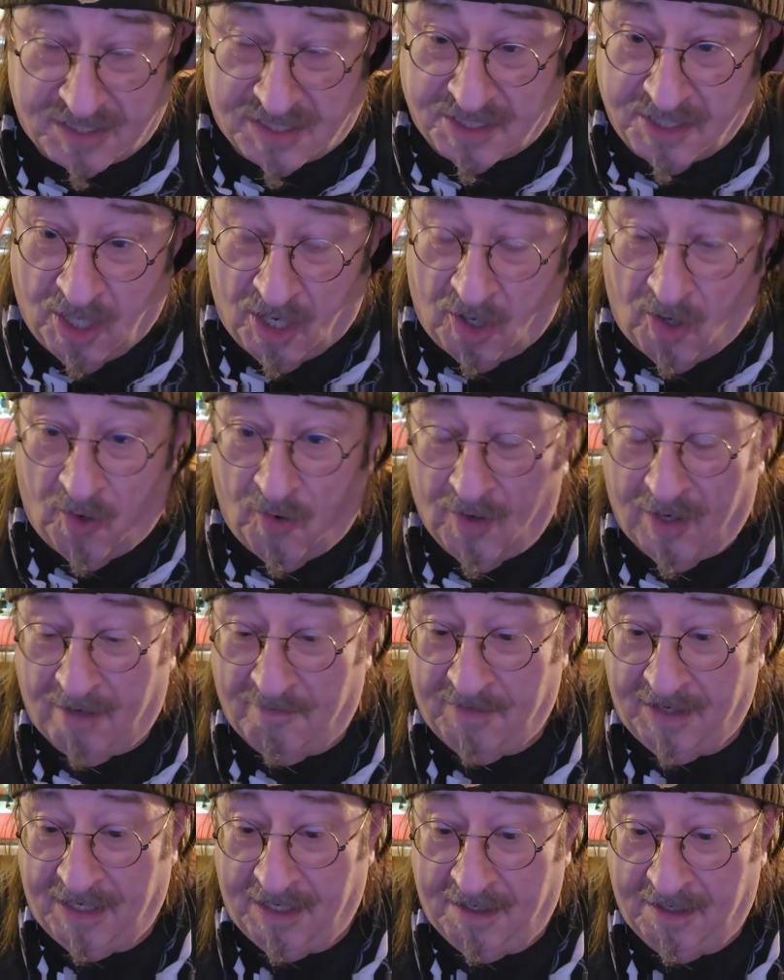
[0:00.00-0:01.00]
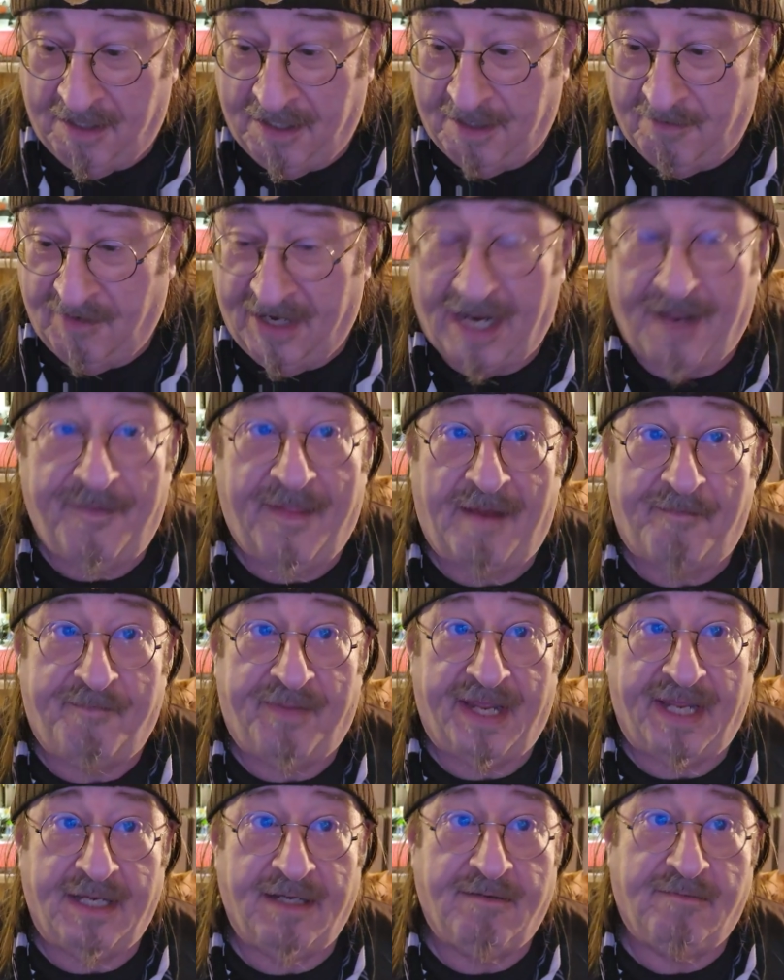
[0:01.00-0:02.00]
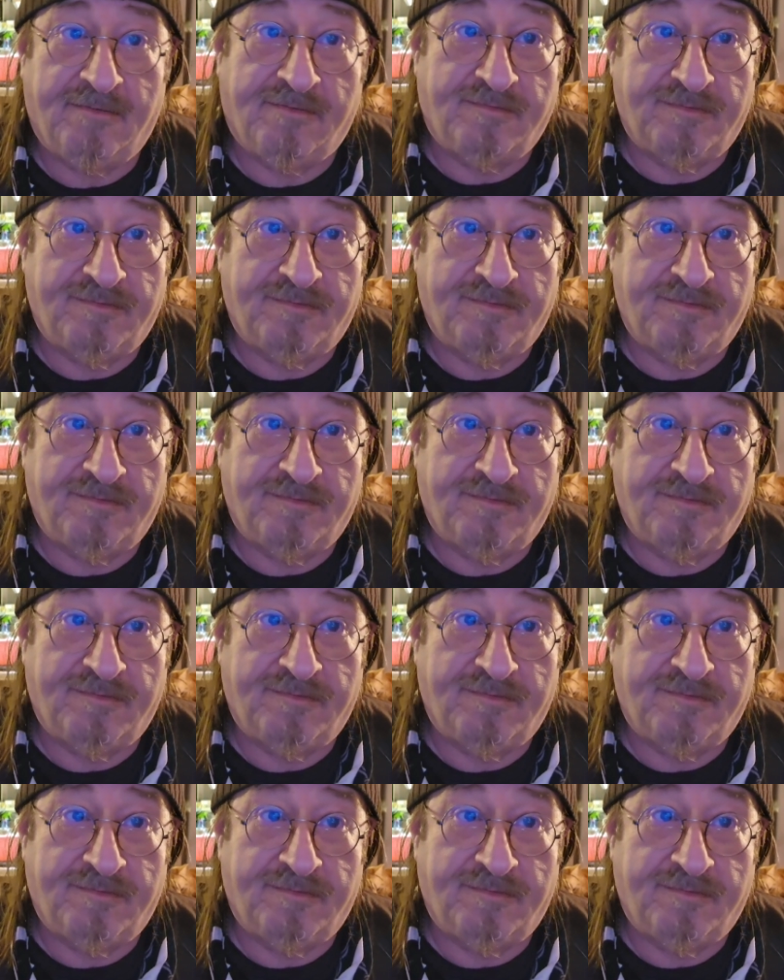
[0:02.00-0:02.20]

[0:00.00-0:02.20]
snow, and I mean, we had that big,